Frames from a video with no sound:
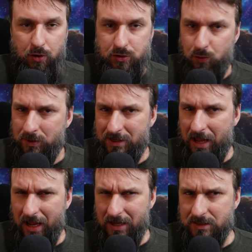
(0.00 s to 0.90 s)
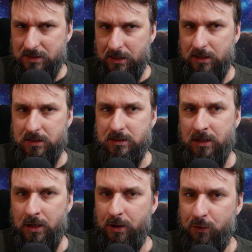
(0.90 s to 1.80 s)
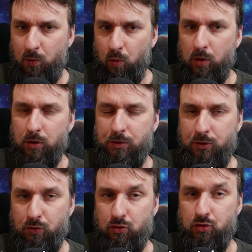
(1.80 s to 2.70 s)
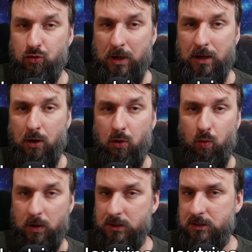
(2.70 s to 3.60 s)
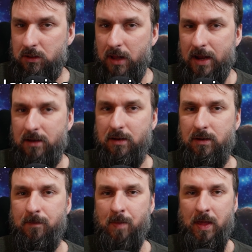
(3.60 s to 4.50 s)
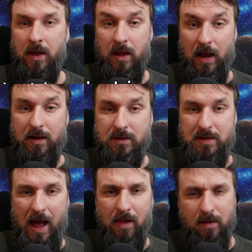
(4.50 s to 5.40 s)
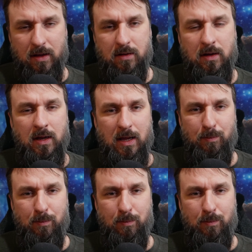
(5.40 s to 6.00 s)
To encase this, the word neutrino was selected. In Italian, it